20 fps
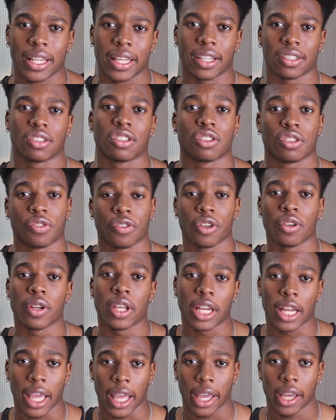That's just for you
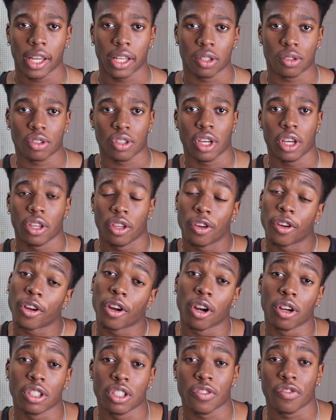to enhance your
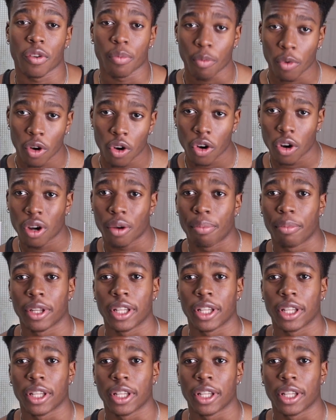curls even more.